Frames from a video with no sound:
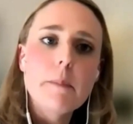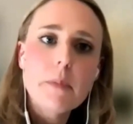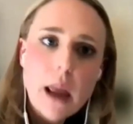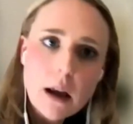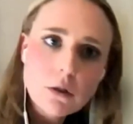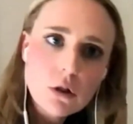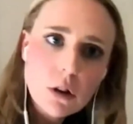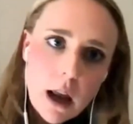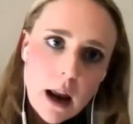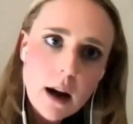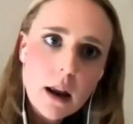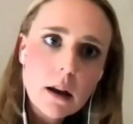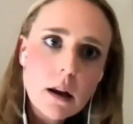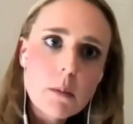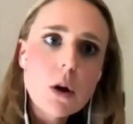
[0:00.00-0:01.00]

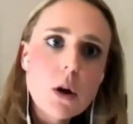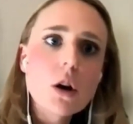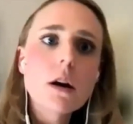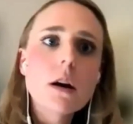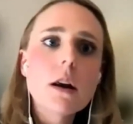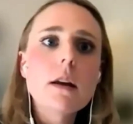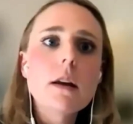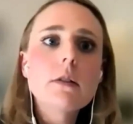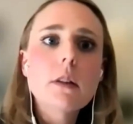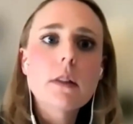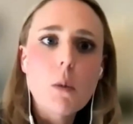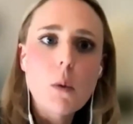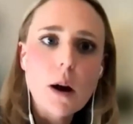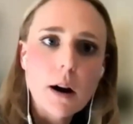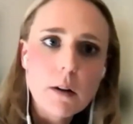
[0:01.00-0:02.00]
educating communities,
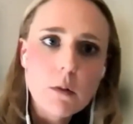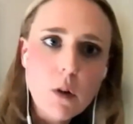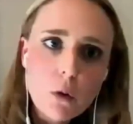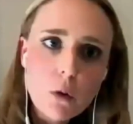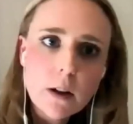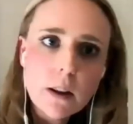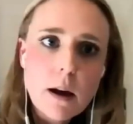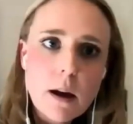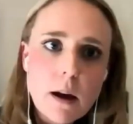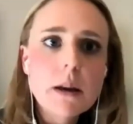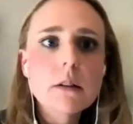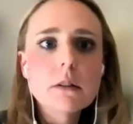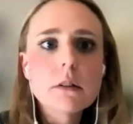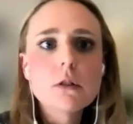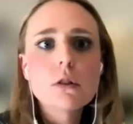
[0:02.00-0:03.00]
that we're involving them in
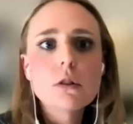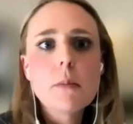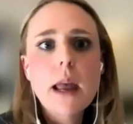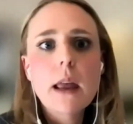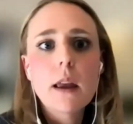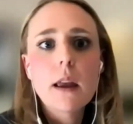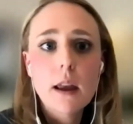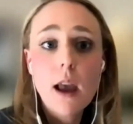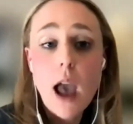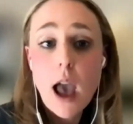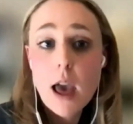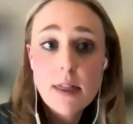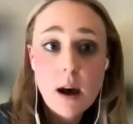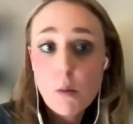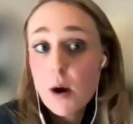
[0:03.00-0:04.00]
decision making,
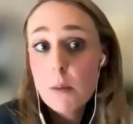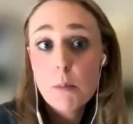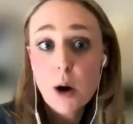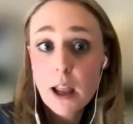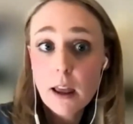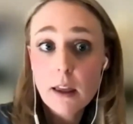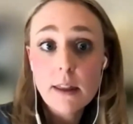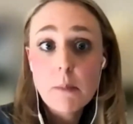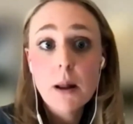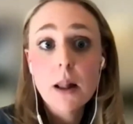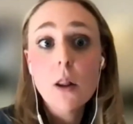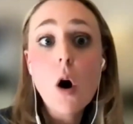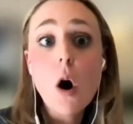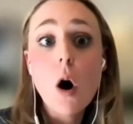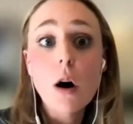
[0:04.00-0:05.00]
and that we're bringing them
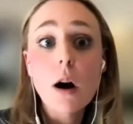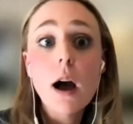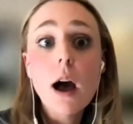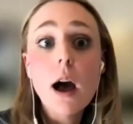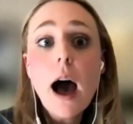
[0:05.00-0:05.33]
along